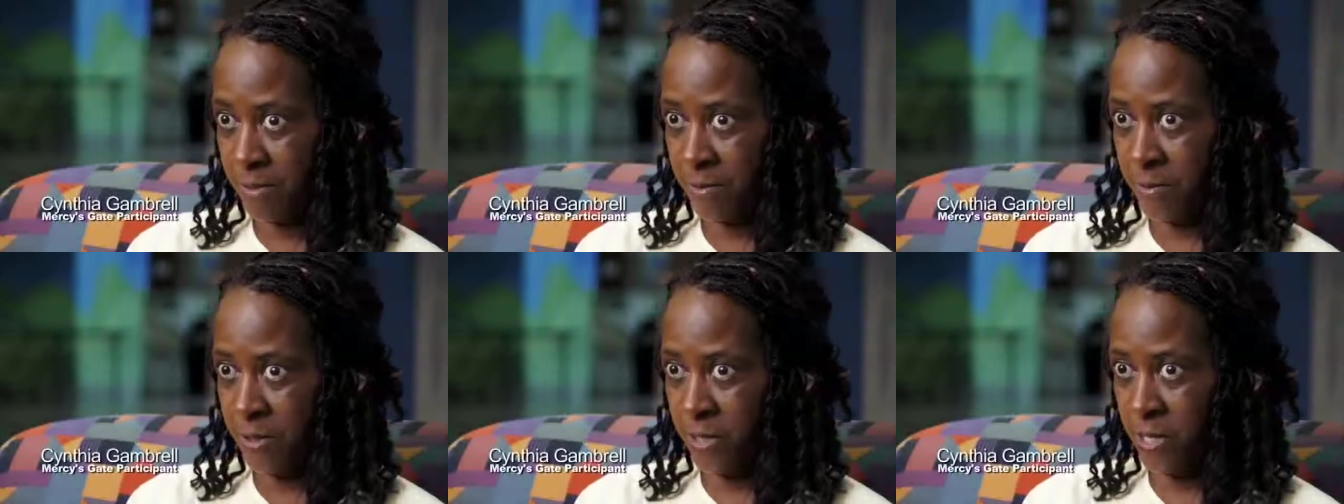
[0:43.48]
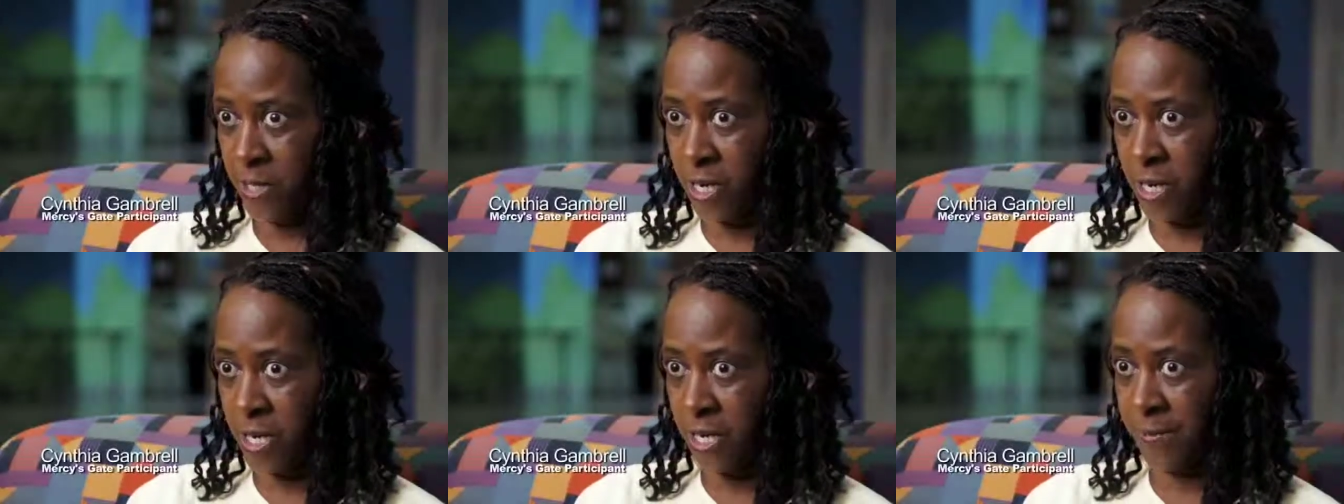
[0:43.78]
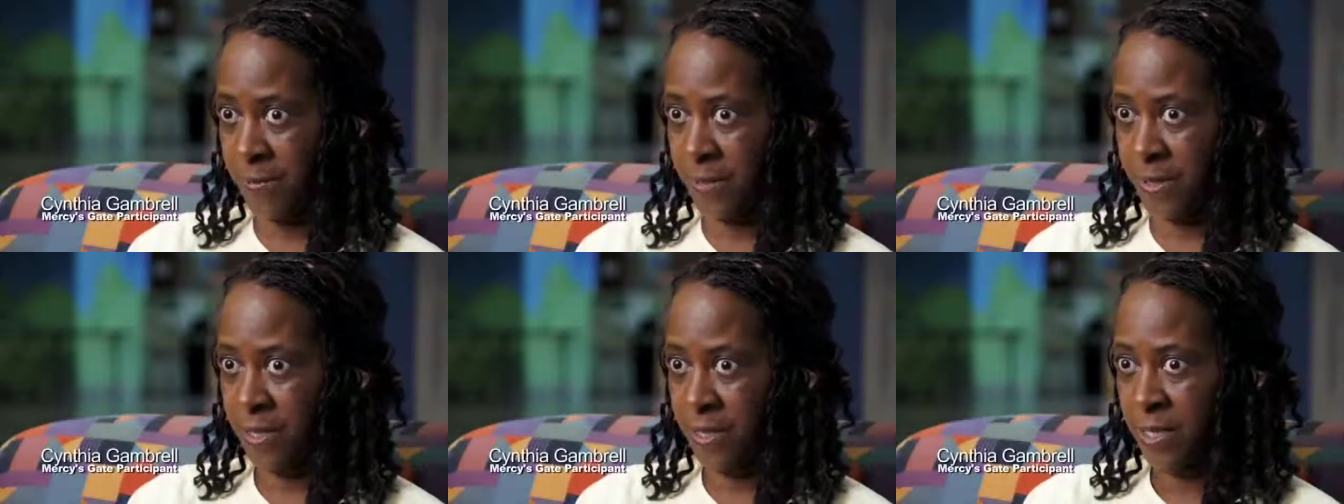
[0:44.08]

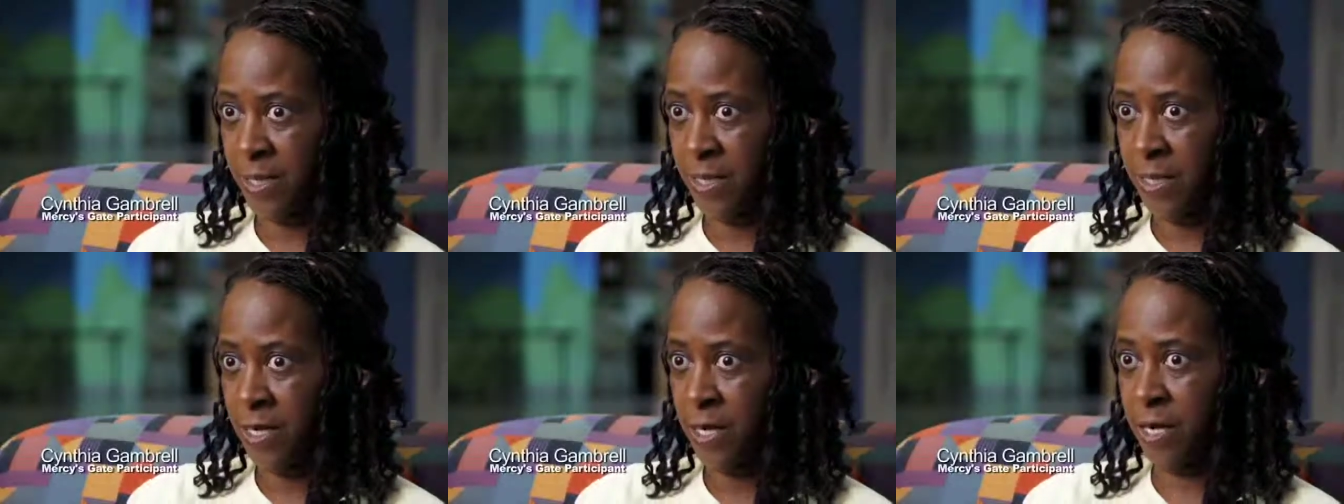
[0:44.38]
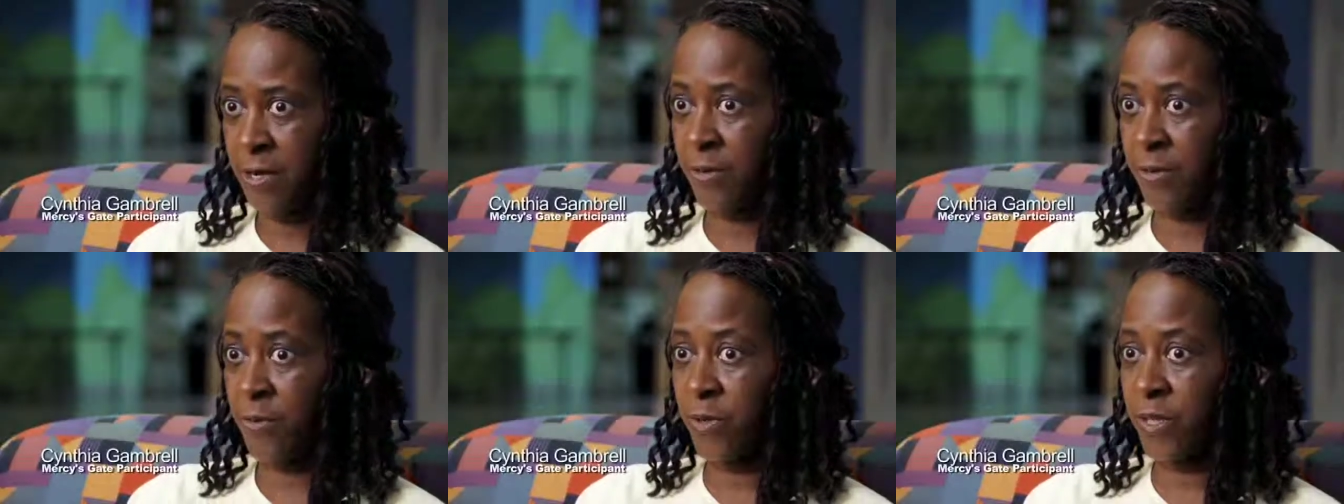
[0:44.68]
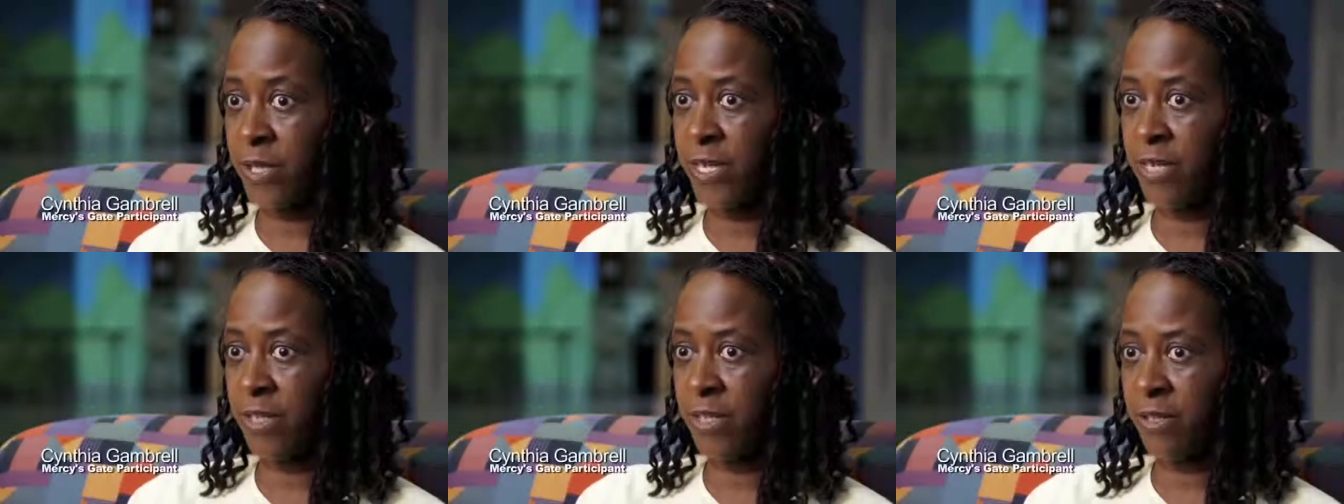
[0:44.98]
jobs. I was
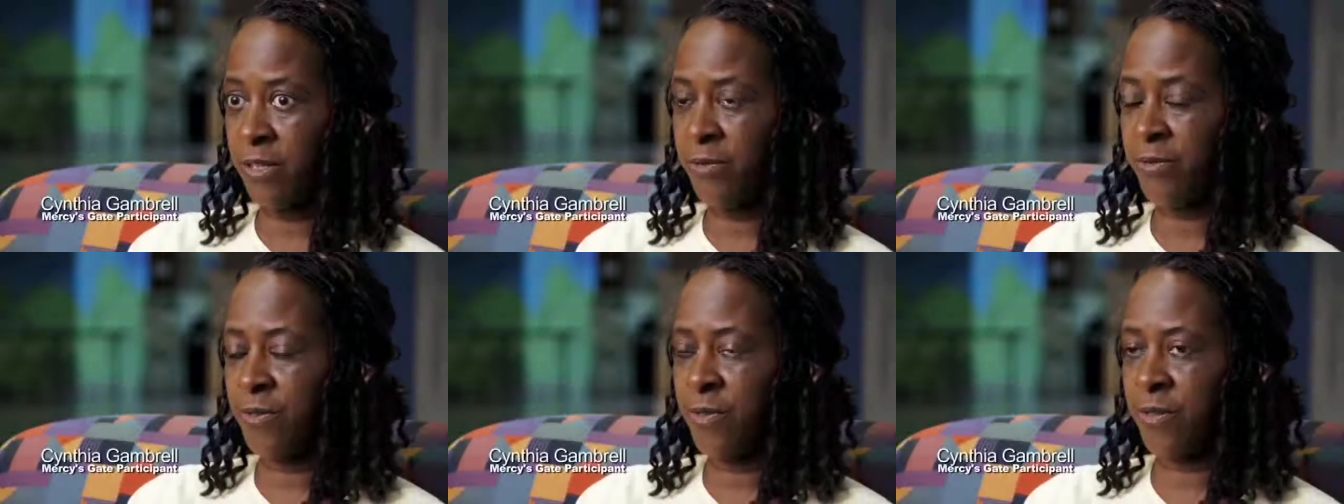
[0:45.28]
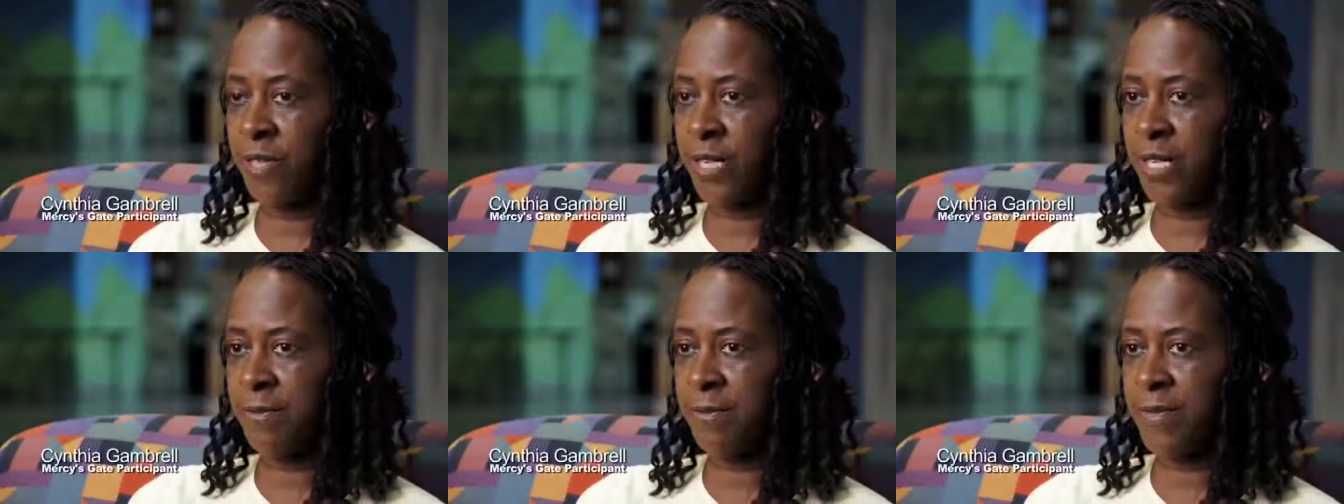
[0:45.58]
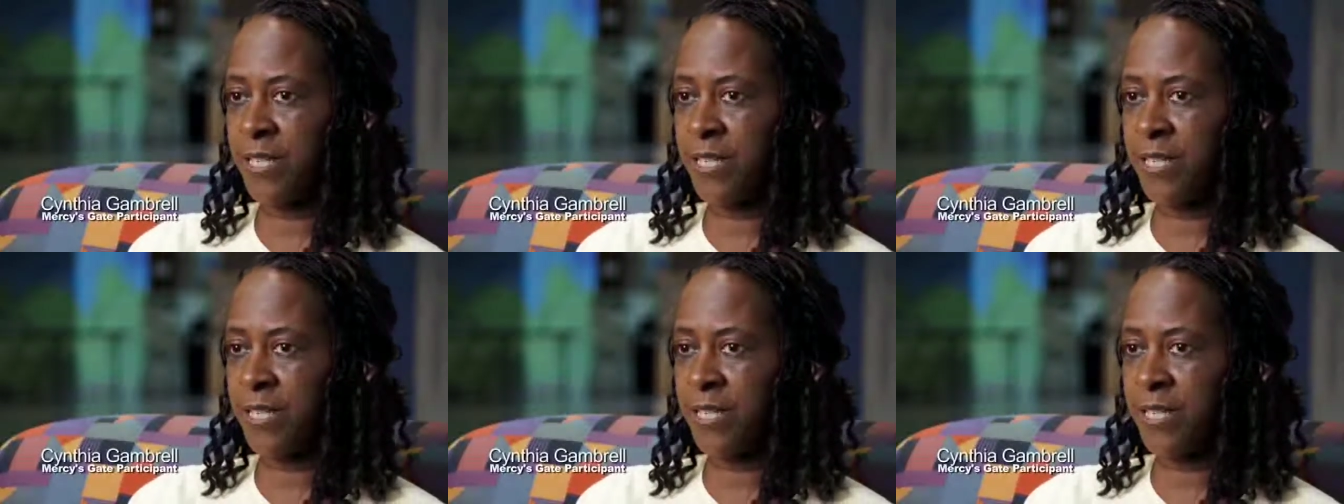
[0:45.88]
working 2 full-time